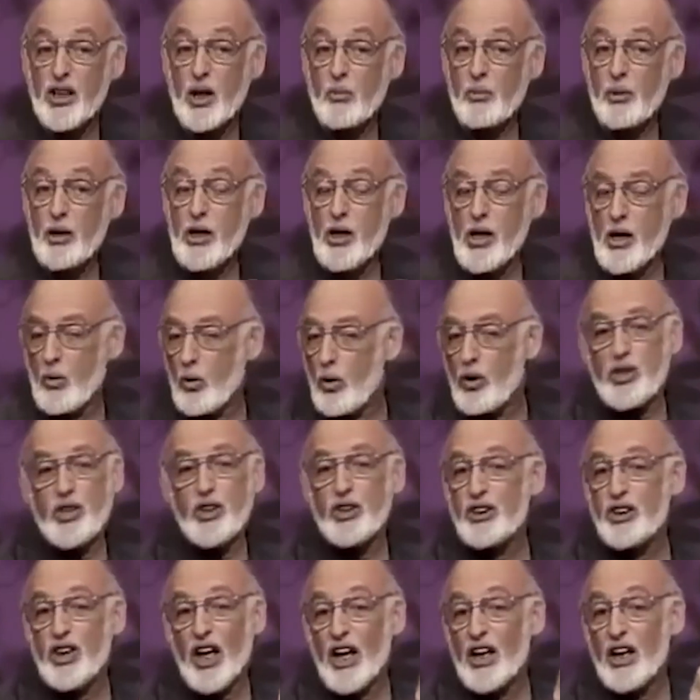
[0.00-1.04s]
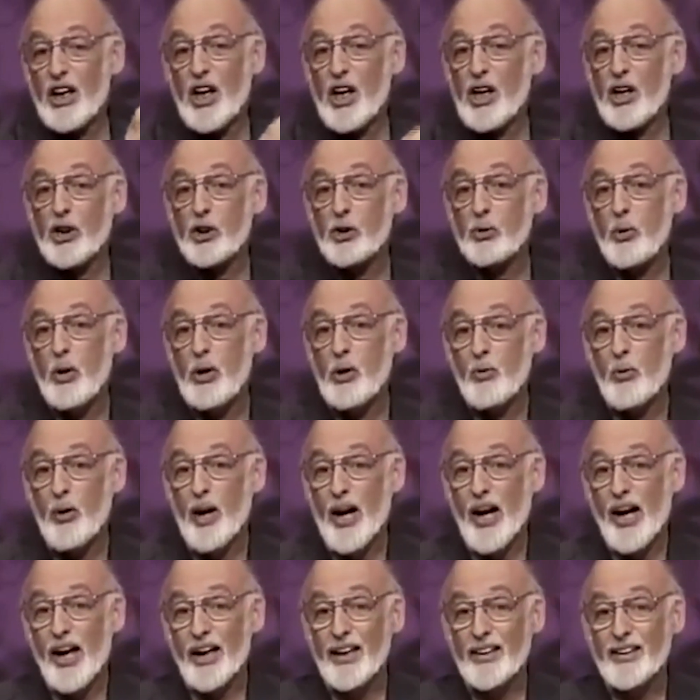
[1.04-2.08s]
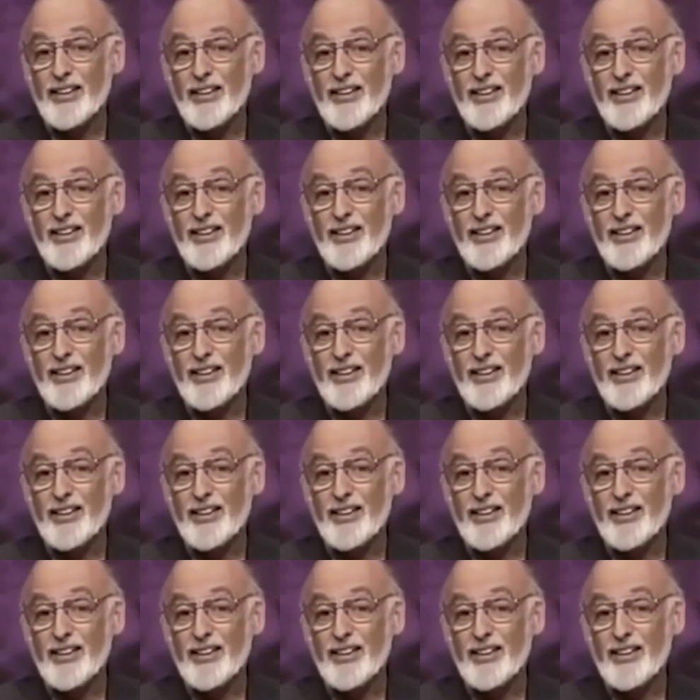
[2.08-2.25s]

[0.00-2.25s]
tell me, well, she said it in a sweet way.